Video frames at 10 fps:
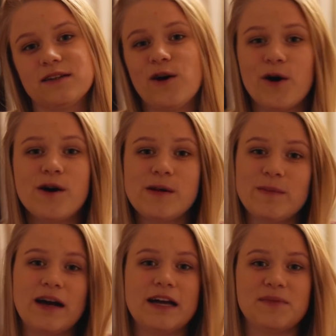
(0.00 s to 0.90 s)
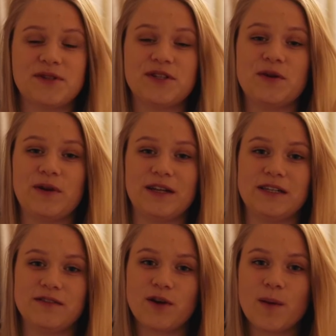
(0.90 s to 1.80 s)
all my
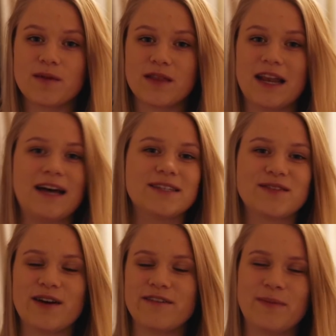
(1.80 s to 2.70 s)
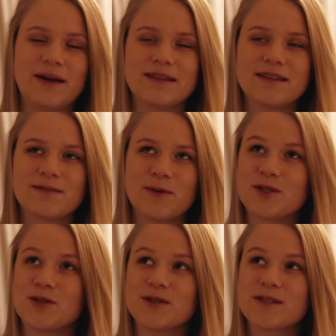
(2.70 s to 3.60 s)
material from the last 5 months was
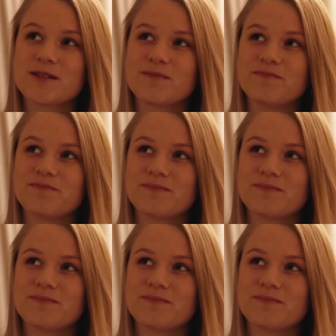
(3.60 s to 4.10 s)
just